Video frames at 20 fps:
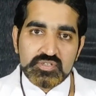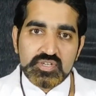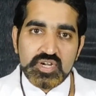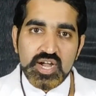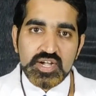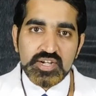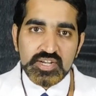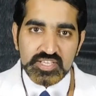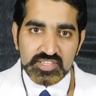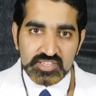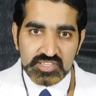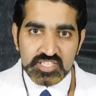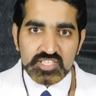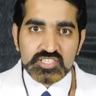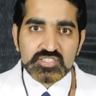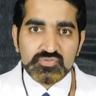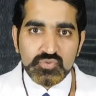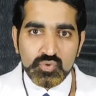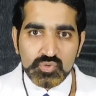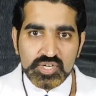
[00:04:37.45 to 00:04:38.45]
and in these
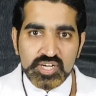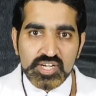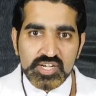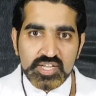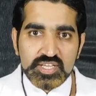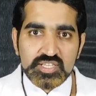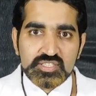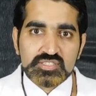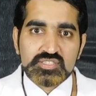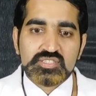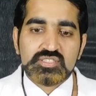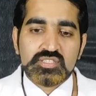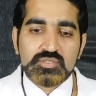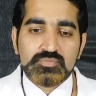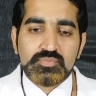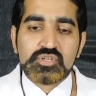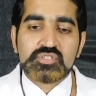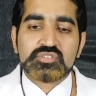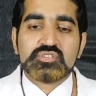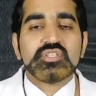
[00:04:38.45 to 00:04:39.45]
14 days, the
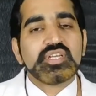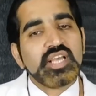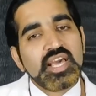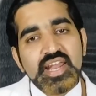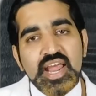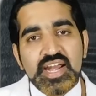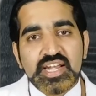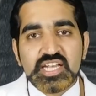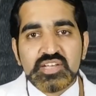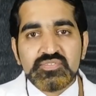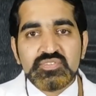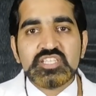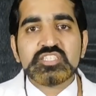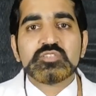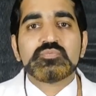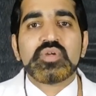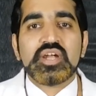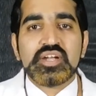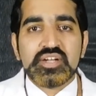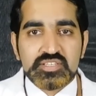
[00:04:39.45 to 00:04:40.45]
person can actively
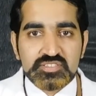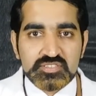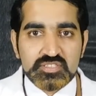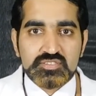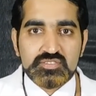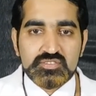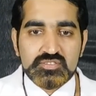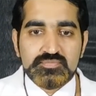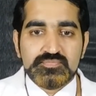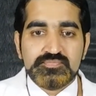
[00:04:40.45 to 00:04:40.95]
spread disease.